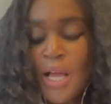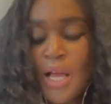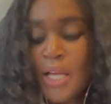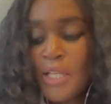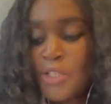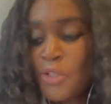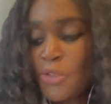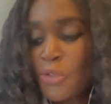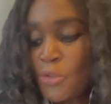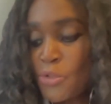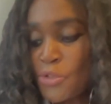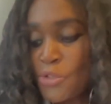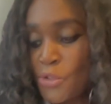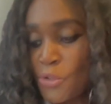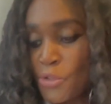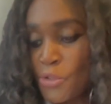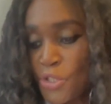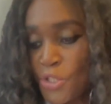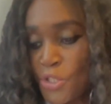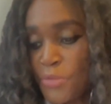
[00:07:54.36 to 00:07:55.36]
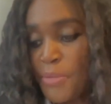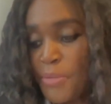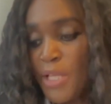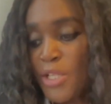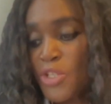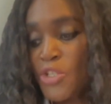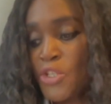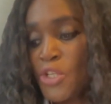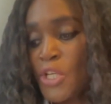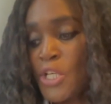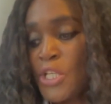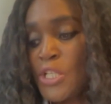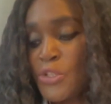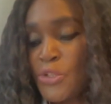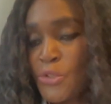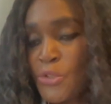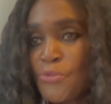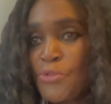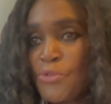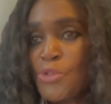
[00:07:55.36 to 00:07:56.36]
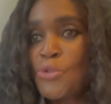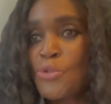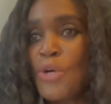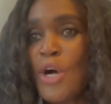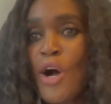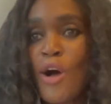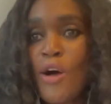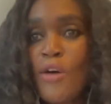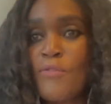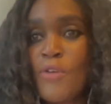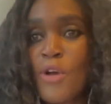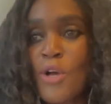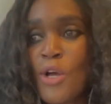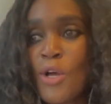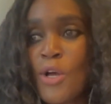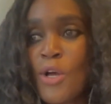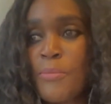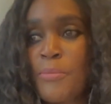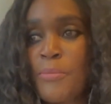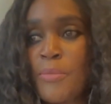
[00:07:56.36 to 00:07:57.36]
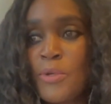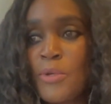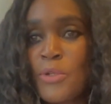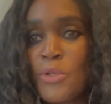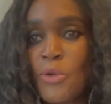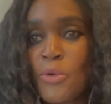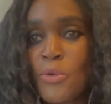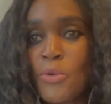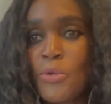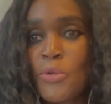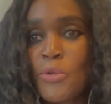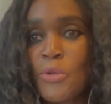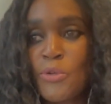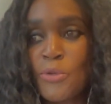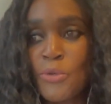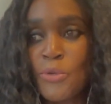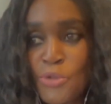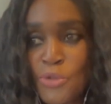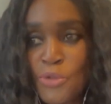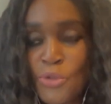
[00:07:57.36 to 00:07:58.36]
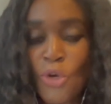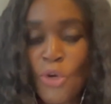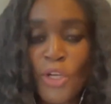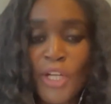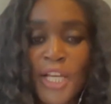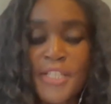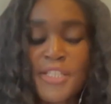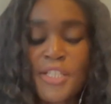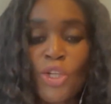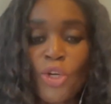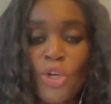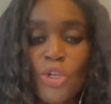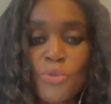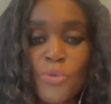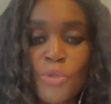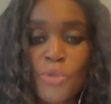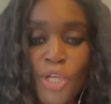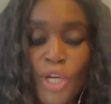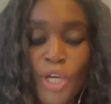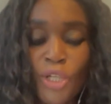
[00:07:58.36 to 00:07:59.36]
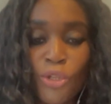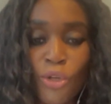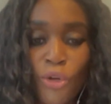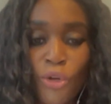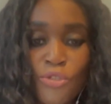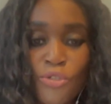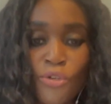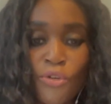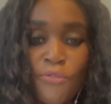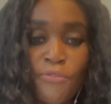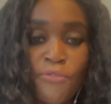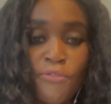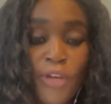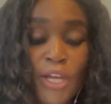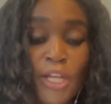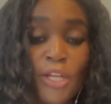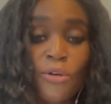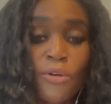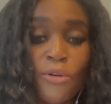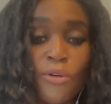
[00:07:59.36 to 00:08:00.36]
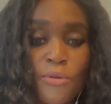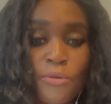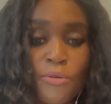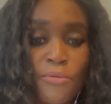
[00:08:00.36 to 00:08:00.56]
And you just mentioned you do have, you know, you do connect a lot with a lot of fellow